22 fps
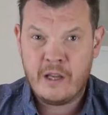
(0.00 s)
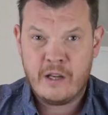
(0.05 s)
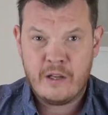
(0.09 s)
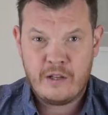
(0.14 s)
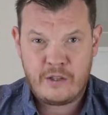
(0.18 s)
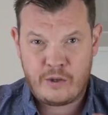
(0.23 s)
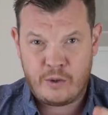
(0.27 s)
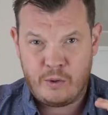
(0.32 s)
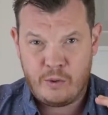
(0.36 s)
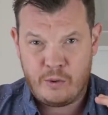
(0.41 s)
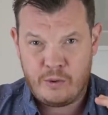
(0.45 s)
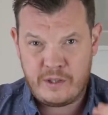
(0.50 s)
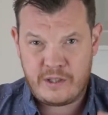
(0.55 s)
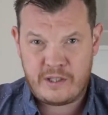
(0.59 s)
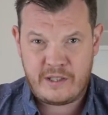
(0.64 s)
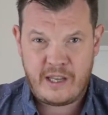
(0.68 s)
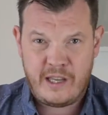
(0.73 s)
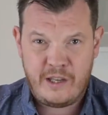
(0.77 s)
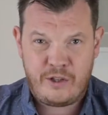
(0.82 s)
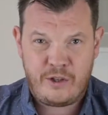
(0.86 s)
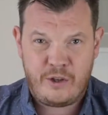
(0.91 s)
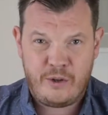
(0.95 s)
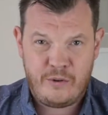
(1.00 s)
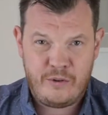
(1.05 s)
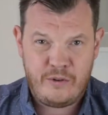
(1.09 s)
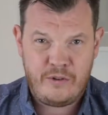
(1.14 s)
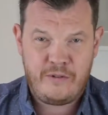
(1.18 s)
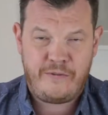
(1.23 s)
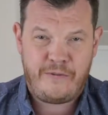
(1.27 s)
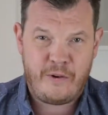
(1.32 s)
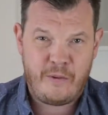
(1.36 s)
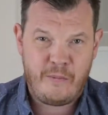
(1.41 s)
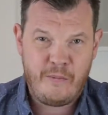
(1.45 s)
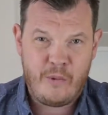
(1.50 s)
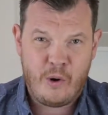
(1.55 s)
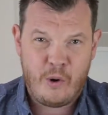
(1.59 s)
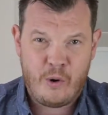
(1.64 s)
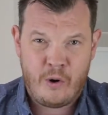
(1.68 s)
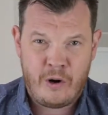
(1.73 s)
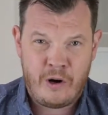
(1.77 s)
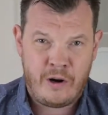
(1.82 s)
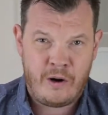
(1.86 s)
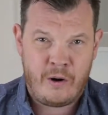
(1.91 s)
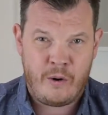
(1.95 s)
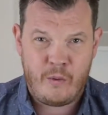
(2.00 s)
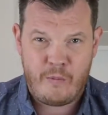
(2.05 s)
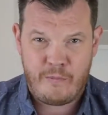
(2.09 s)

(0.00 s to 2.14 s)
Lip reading: So stay tuned for more